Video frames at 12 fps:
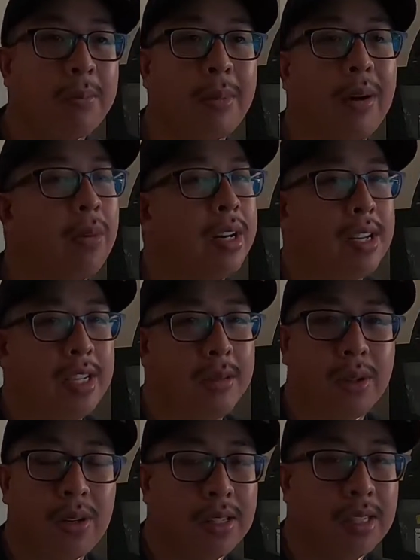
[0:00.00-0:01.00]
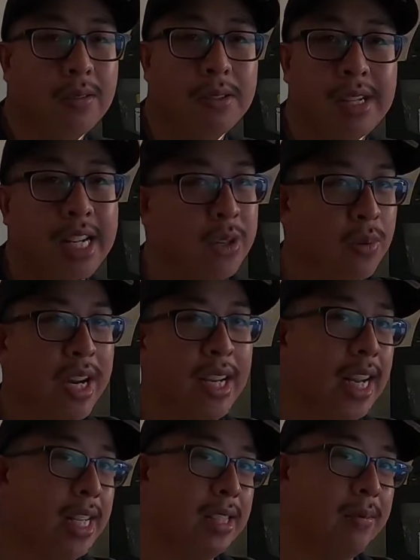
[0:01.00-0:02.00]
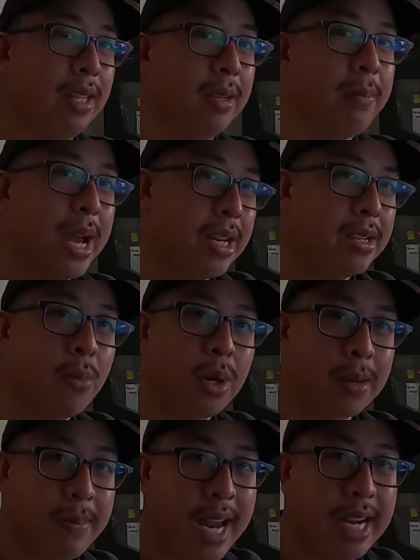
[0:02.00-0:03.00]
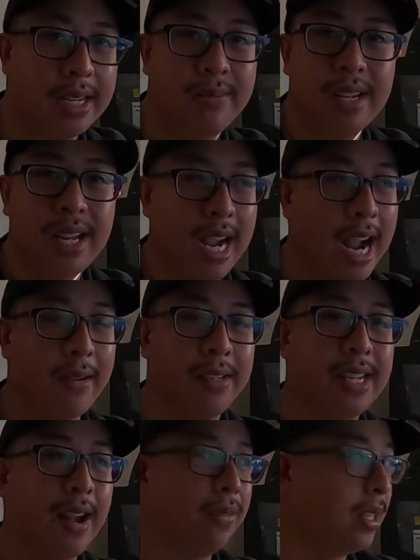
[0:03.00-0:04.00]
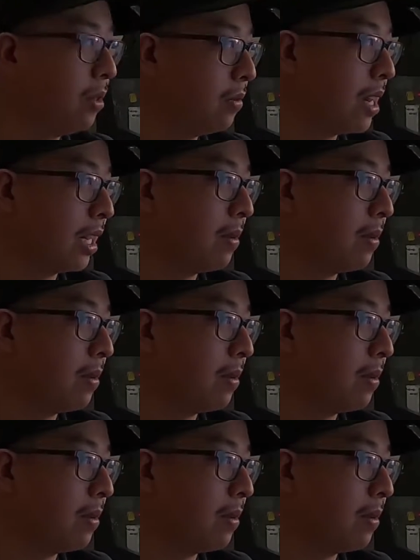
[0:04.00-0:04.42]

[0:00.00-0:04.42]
bought one of these cheaper coilovers and you want to get something better and more competitive, I definitely would